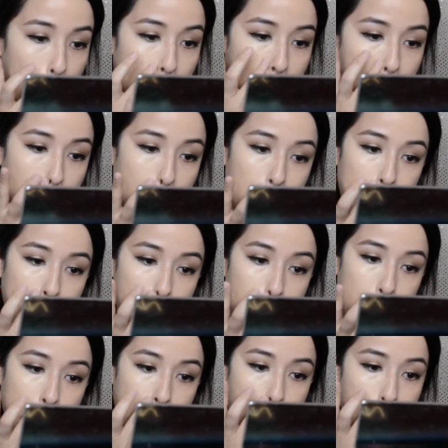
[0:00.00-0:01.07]
And
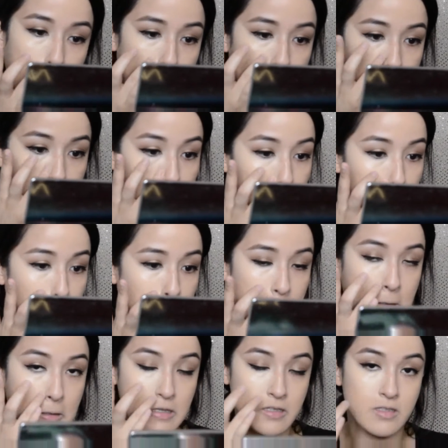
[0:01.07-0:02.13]
I can get it
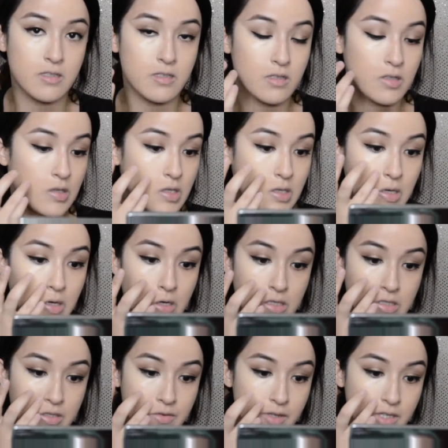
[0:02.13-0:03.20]
into these
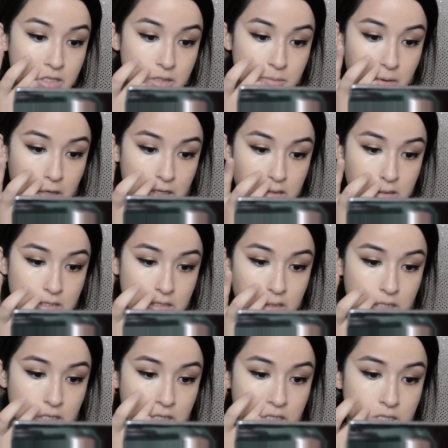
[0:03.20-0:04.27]
hard to reach spots
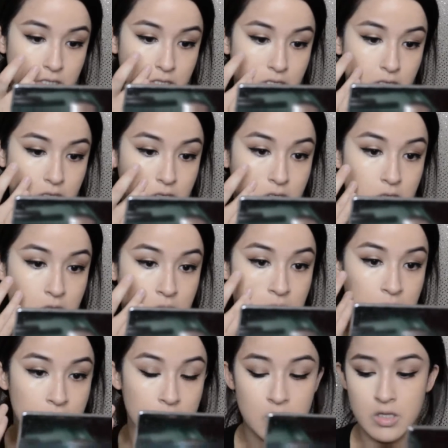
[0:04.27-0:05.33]
easier
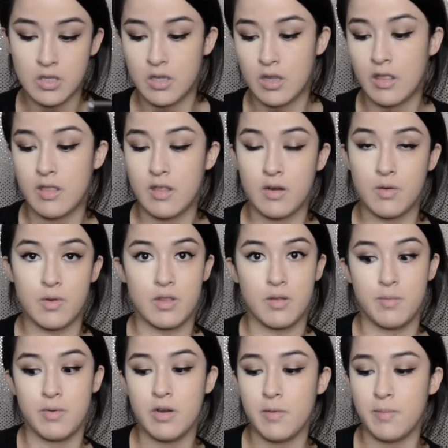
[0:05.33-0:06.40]
than with a
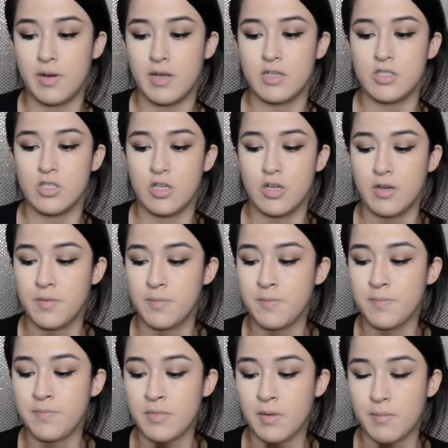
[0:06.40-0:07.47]
beauty blender.
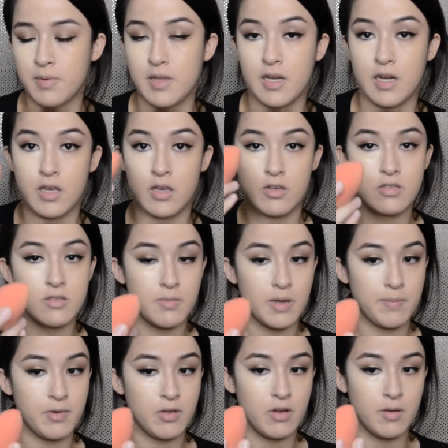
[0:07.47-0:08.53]
But then I use
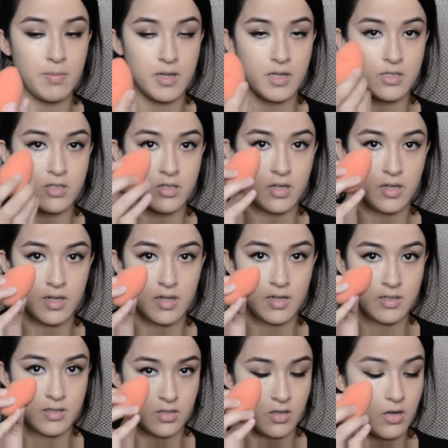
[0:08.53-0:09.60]
my beauty blender and
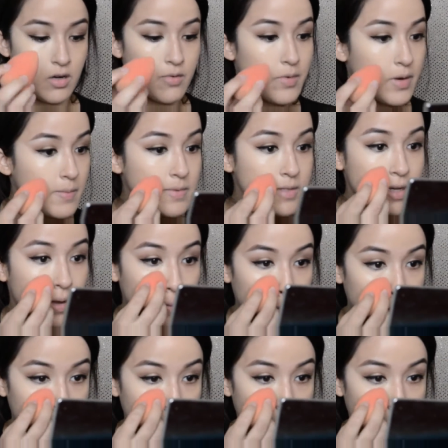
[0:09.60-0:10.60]
it's all ripped up.